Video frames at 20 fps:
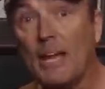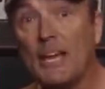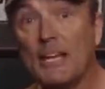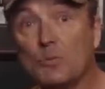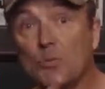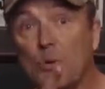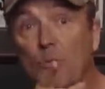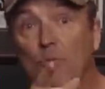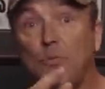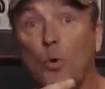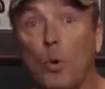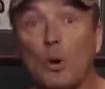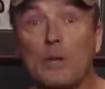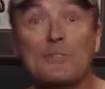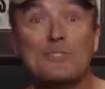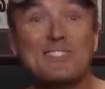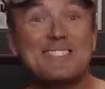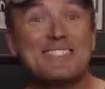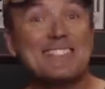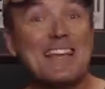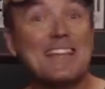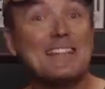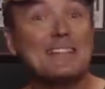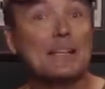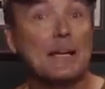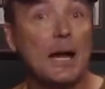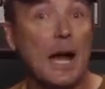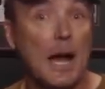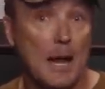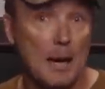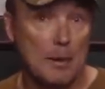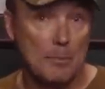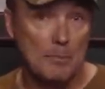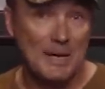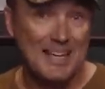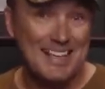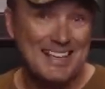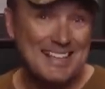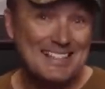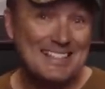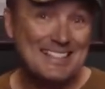Here's one for you, CENTCOM,